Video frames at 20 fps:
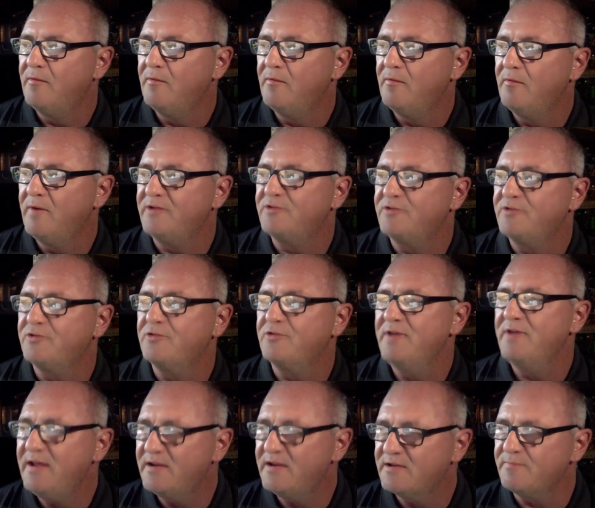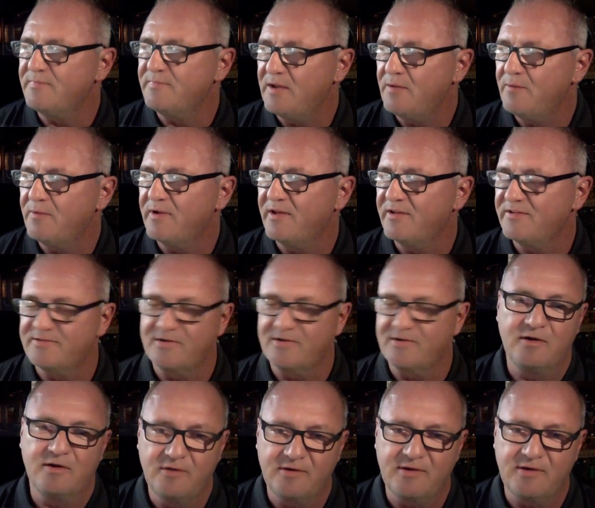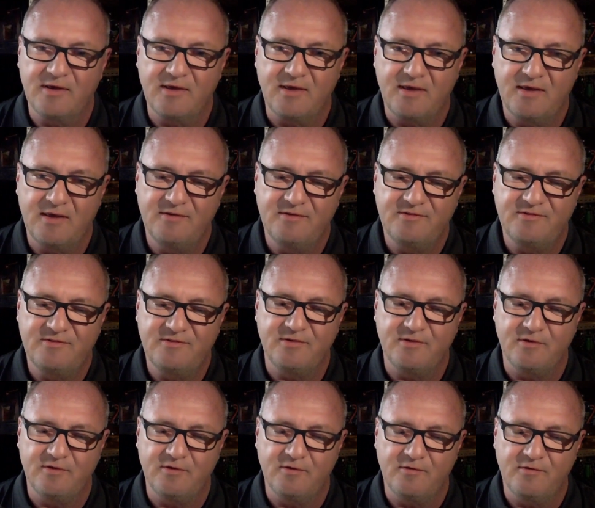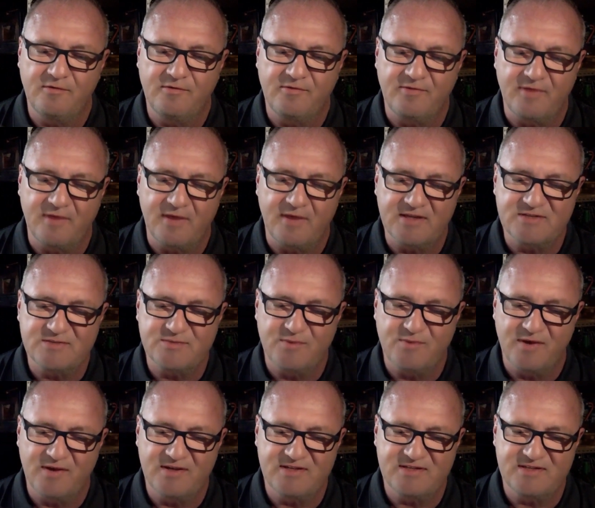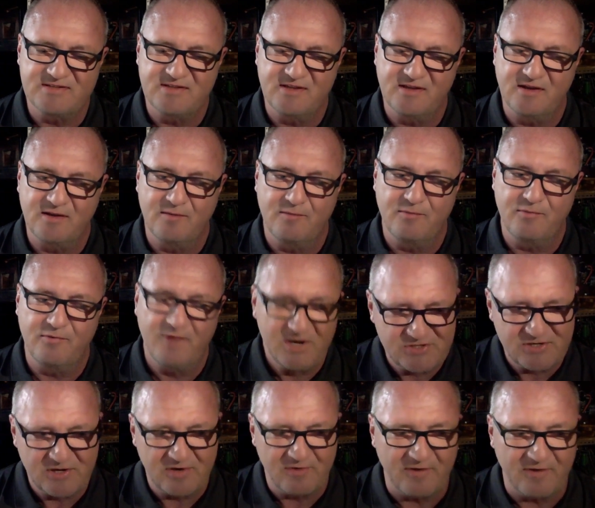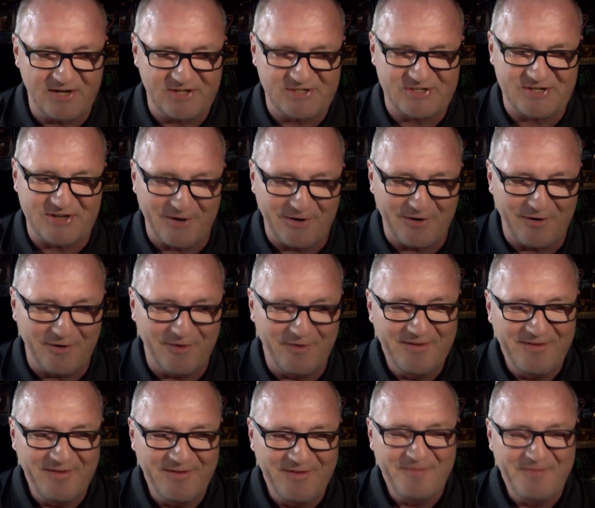What intrigued me when I started looking into things was the compression ratio